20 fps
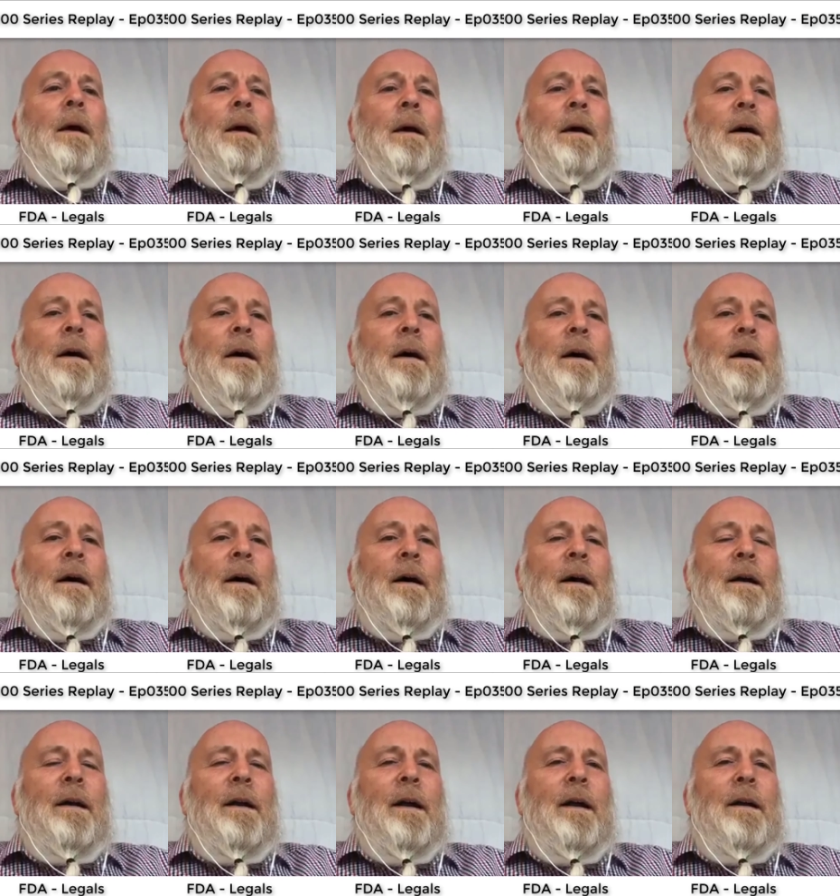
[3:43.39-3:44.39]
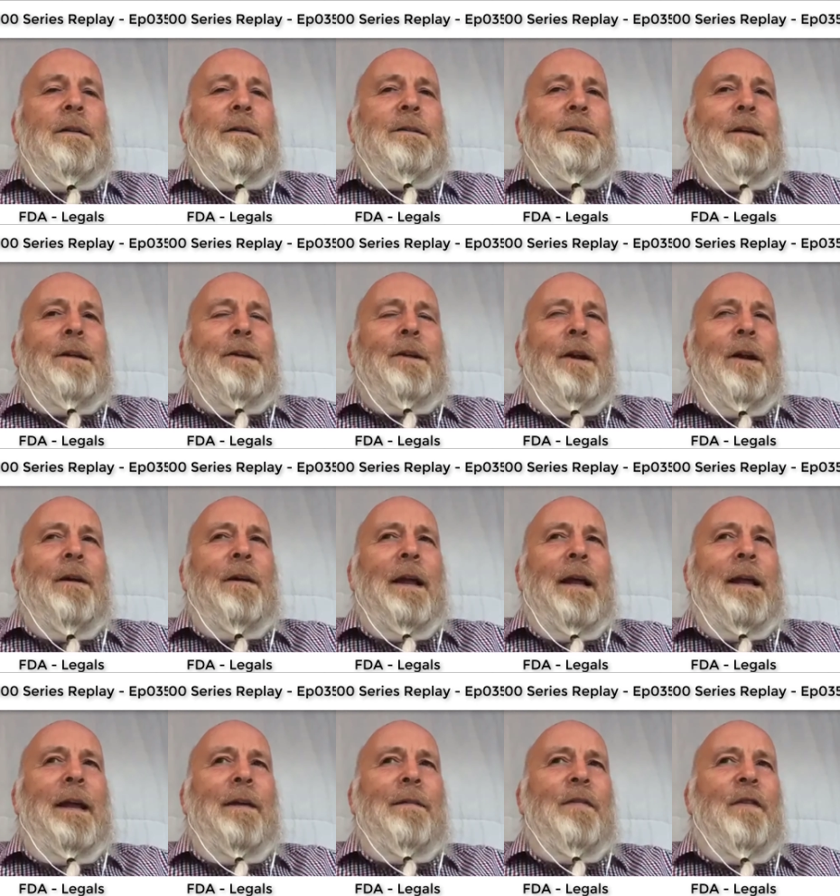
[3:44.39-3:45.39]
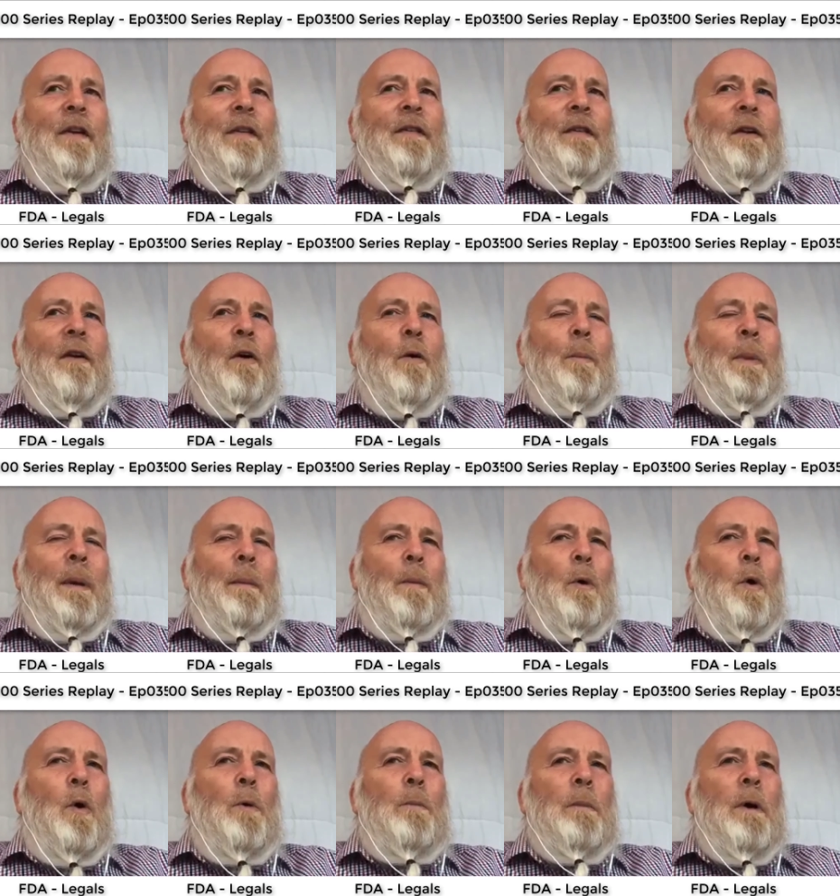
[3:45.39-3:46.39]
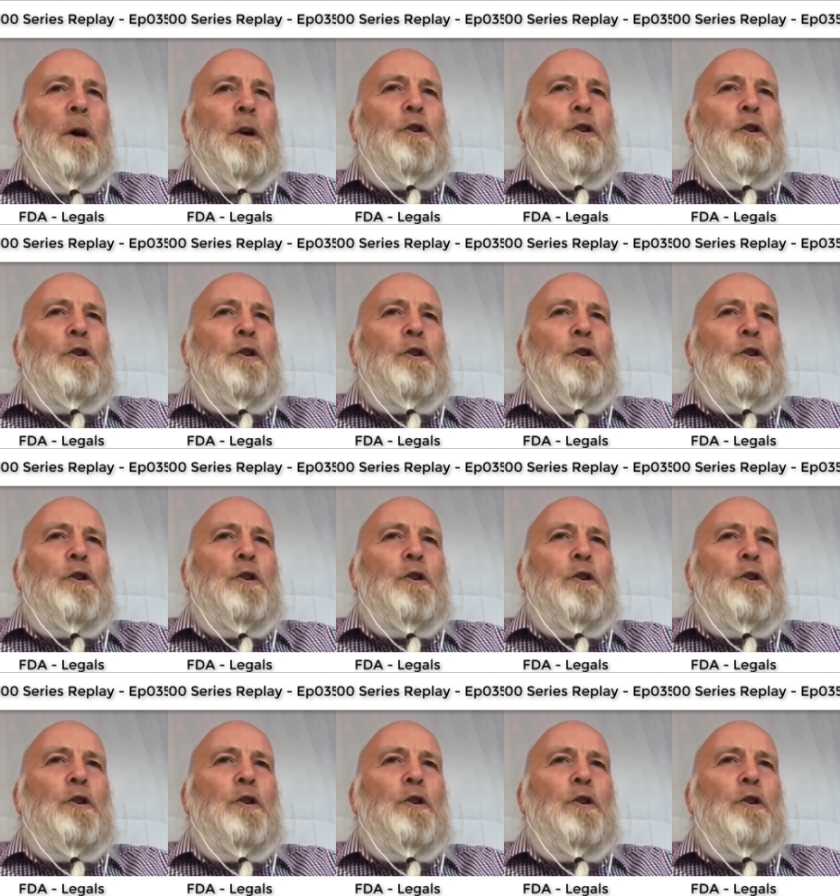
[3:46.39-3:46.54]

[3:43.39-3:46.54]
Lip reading: and that gives us a little bit more